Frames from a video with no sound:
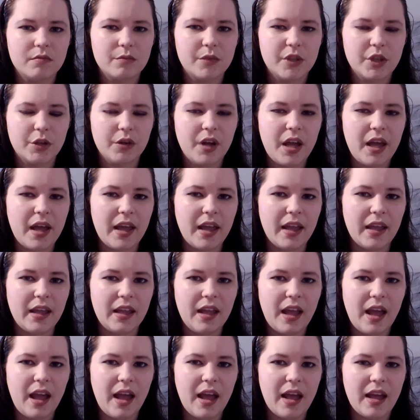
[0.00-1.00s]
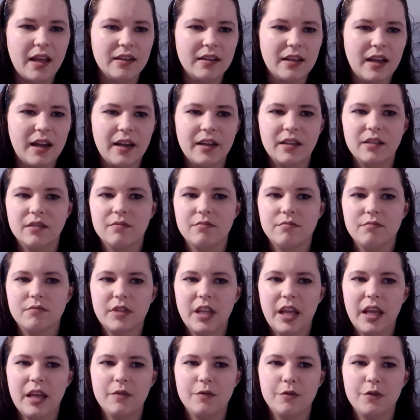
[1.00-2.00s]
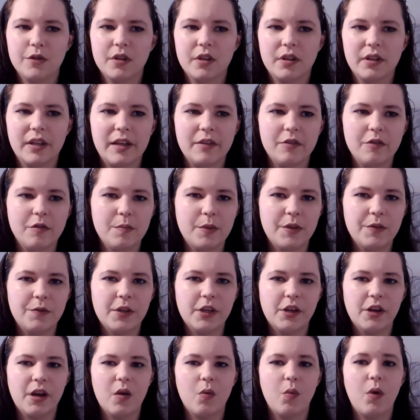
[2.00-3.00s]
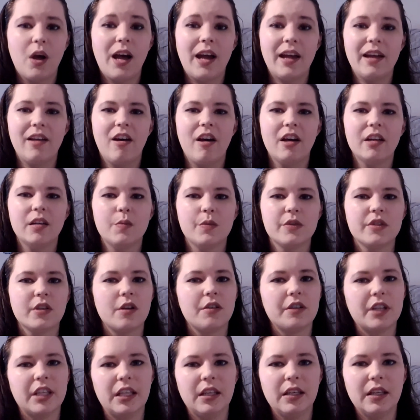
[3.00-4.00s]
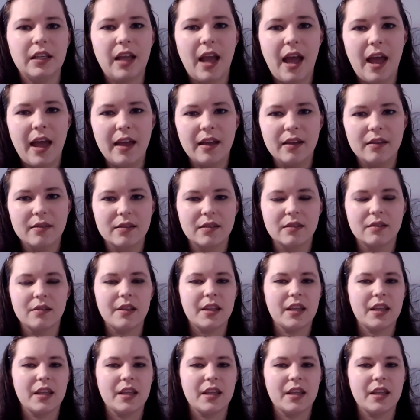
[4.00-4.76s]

puree, and I can't for the life of me figure out why. Autumn was already eating eggs and